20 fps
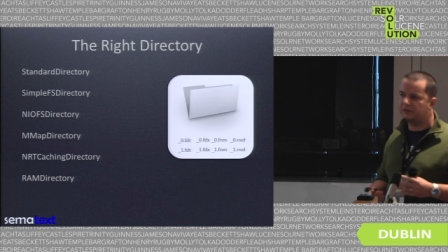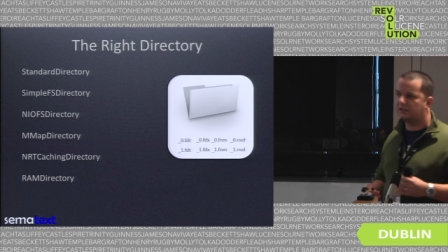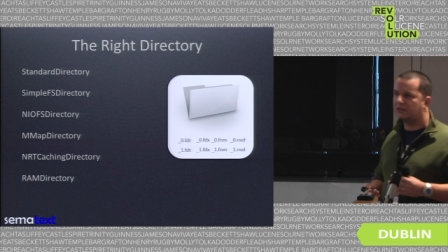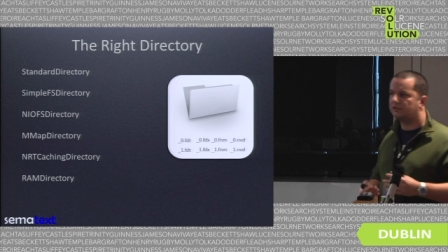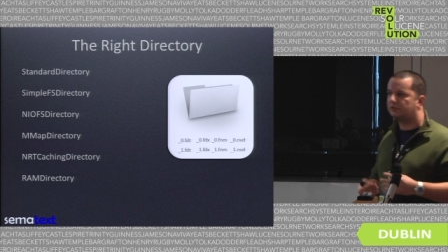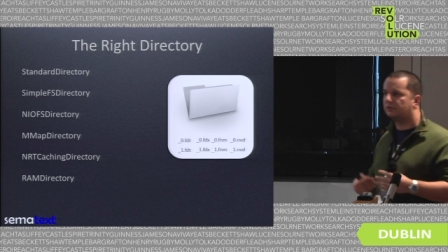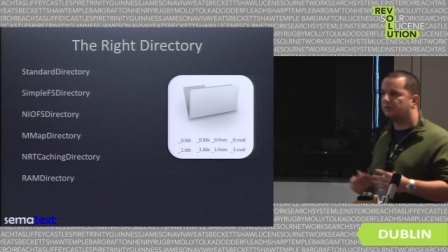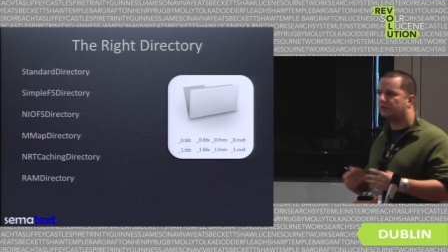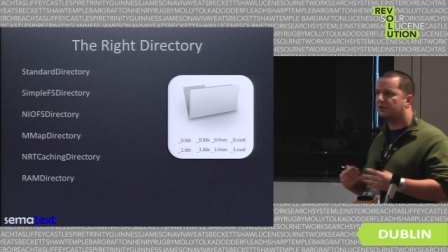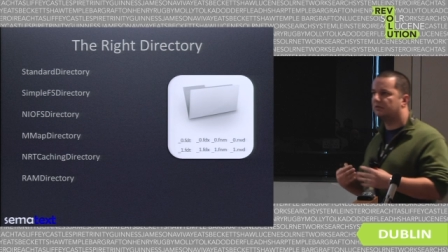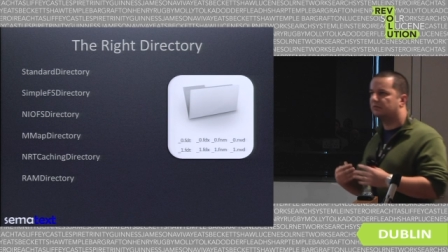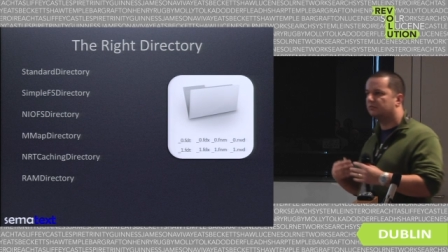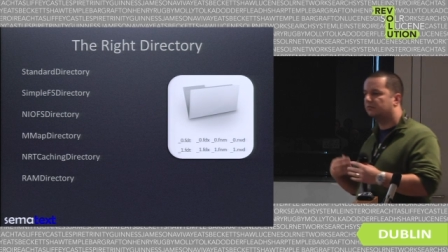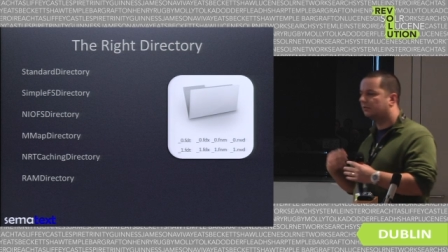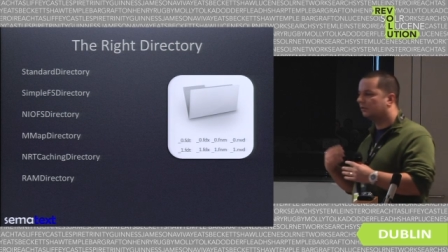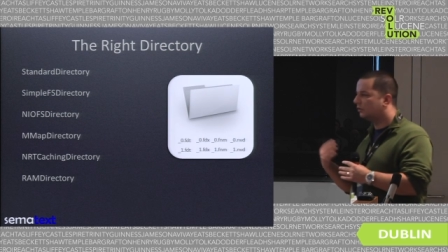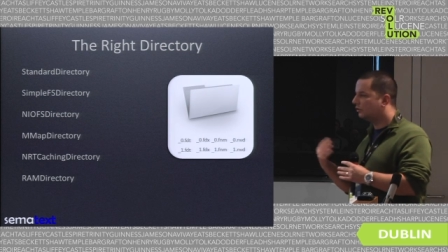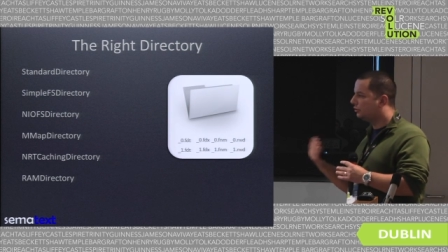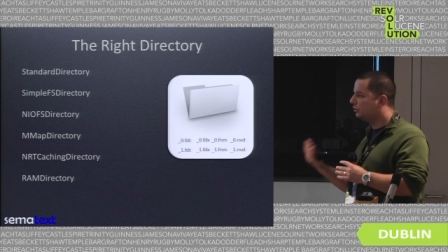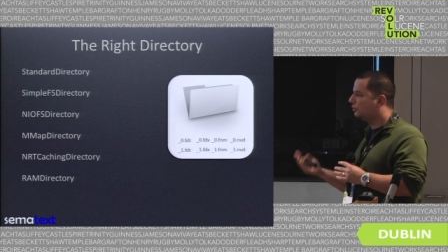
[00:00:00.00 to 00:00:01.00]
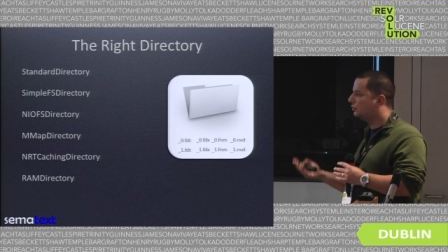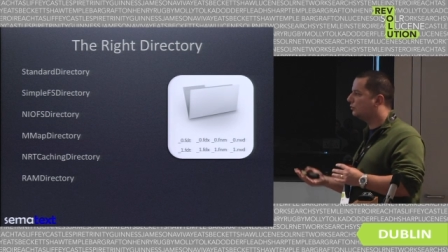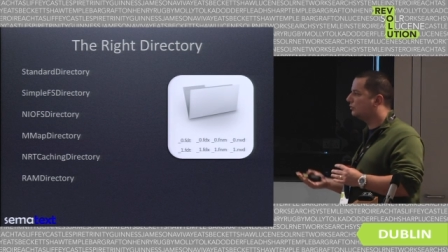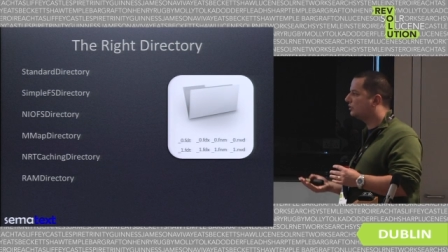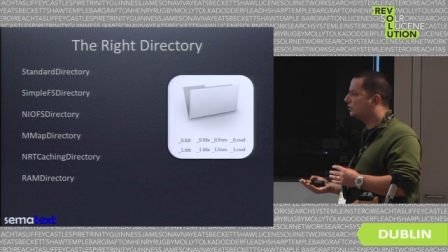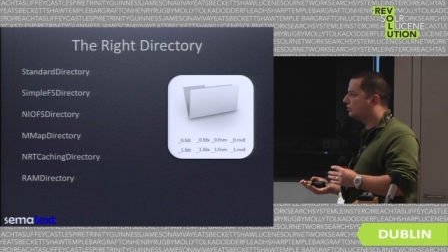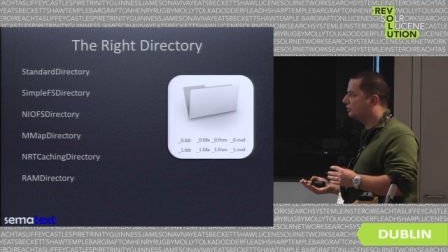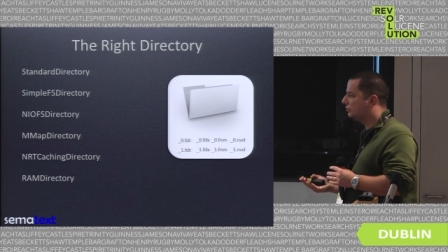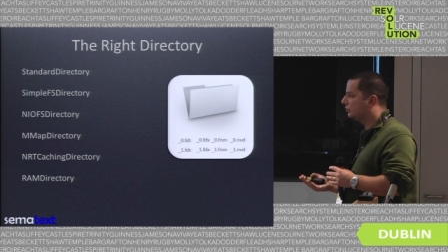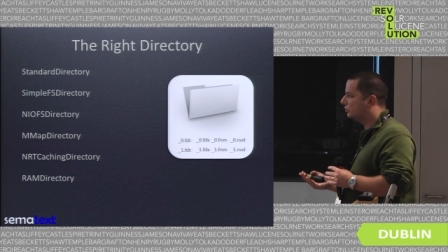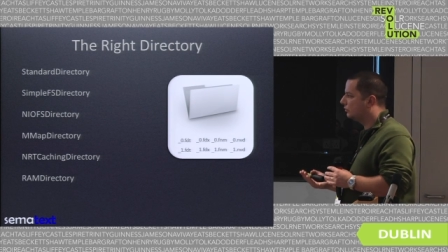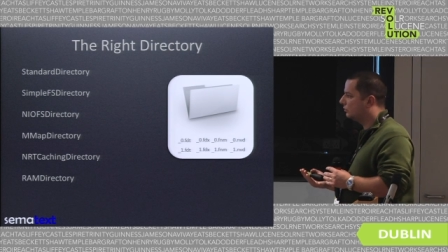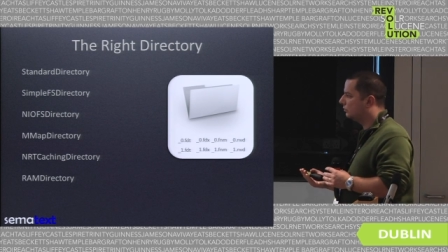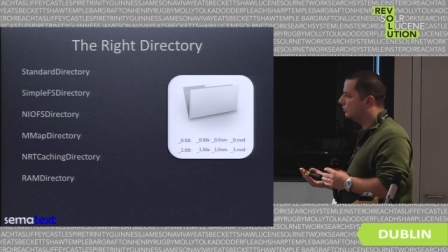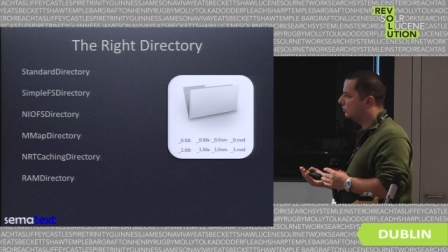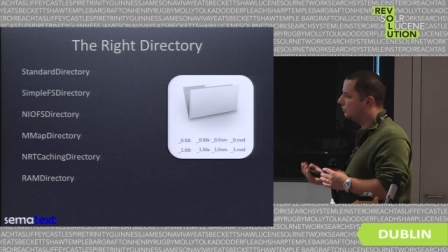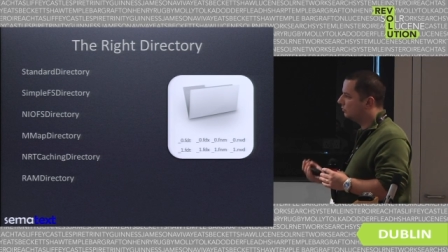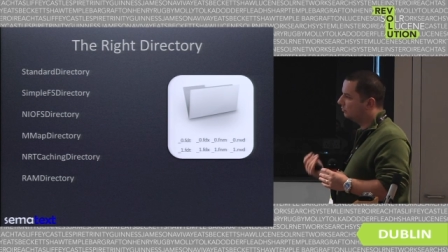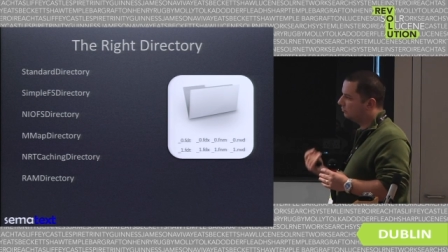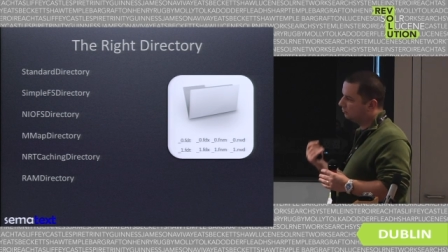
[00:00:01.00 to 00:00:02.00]
that you can use
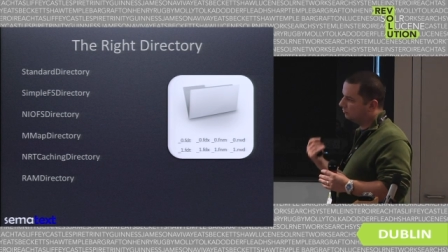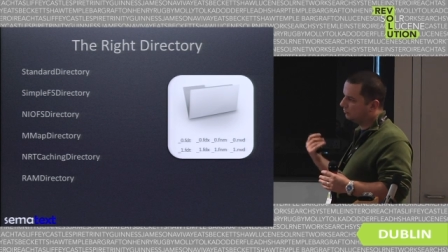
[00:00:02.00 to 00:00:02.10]
to